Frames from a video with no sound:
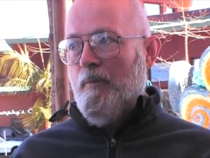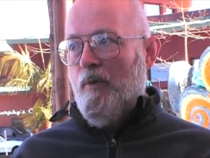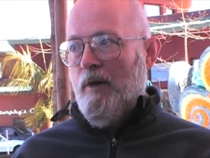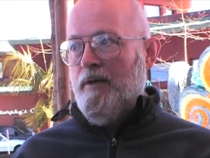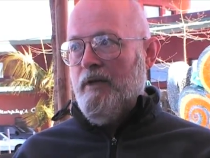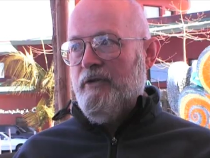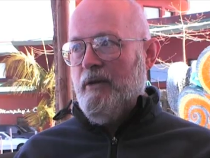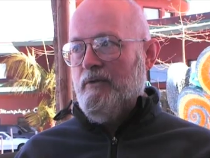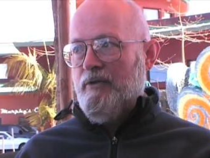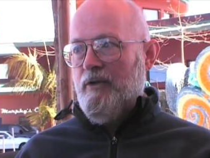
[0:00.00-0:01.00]
more important than
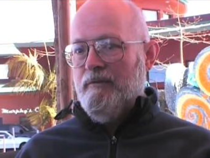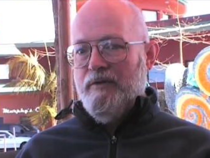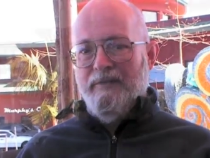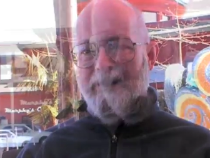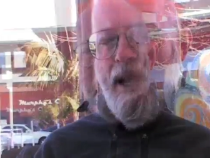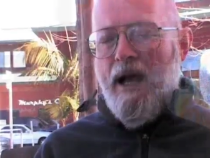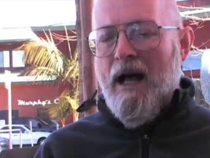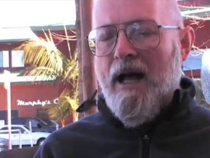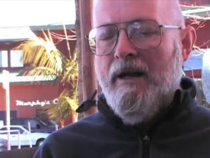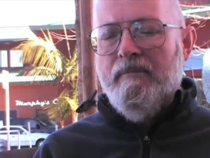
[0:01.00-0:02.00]
central servers.
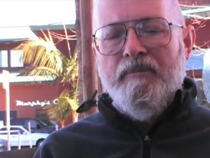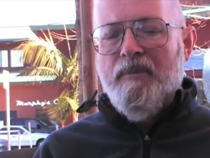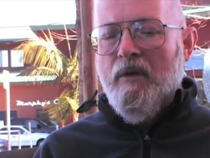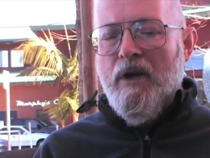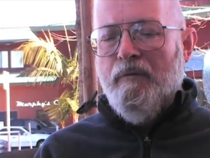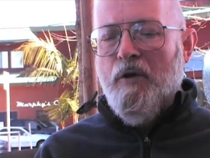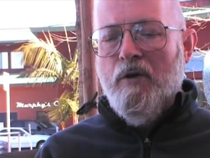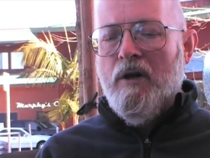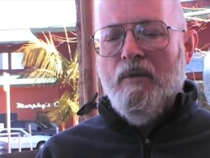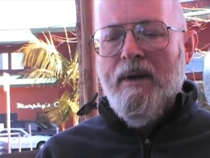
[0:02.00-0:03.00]
If you
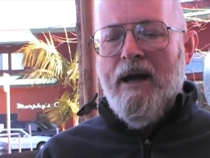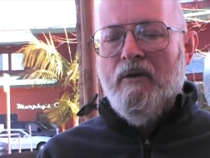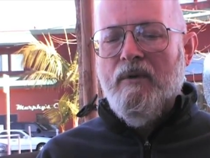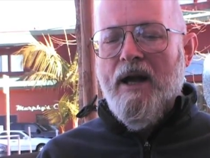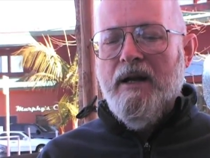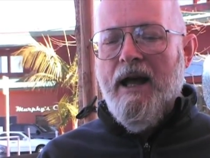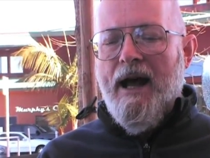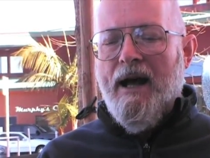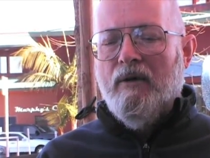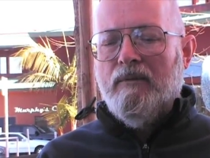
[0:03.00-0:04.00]
look around right
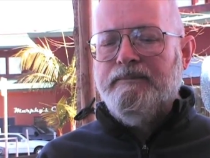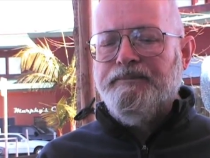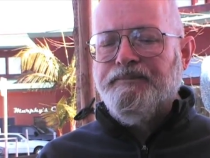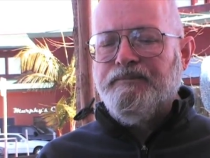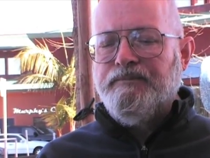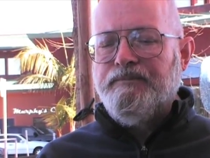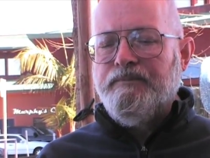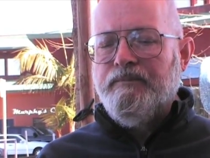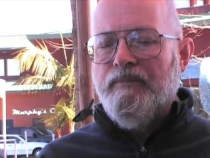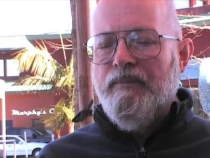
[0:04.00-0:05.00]
now,
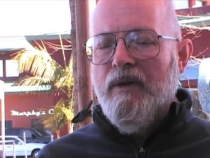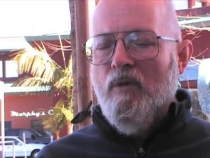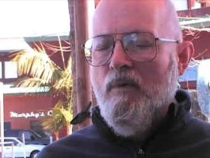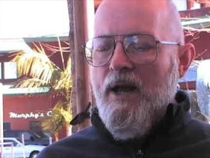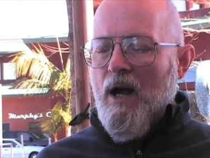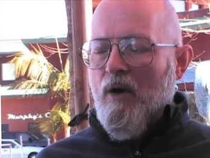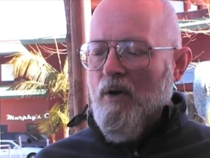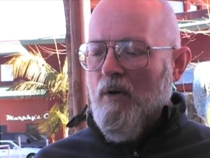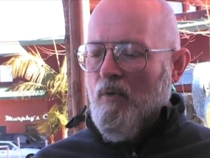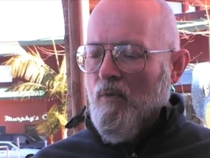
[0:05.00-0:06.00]
we are
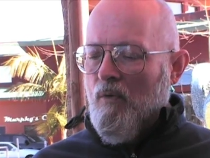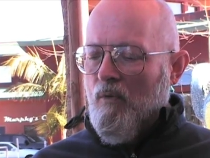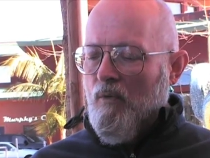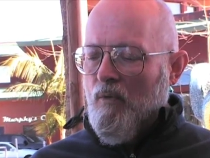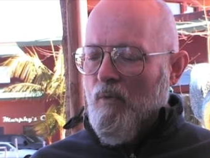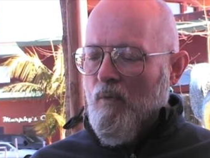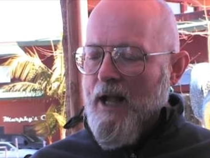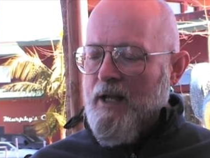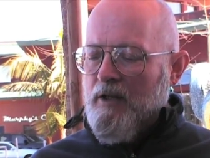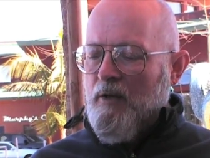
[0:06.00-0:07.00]

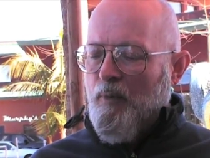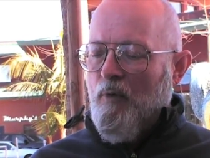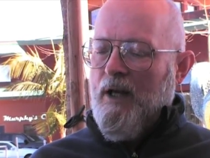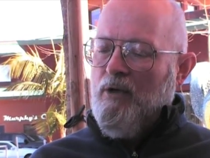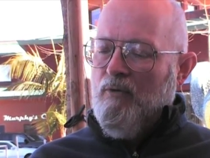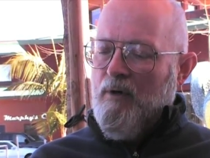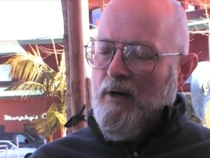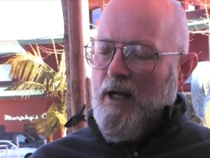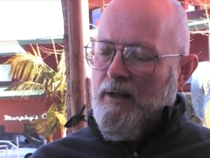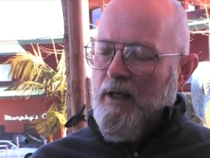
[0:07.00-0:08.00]
right at the point
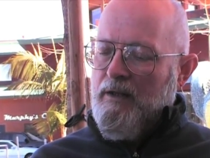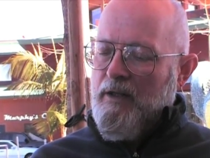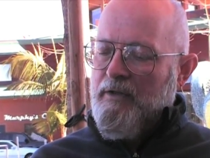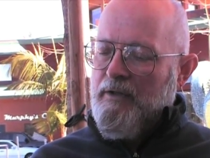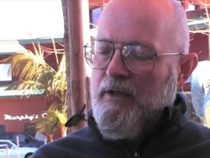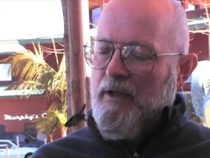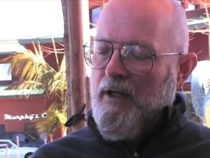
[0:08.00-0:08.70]
where I think this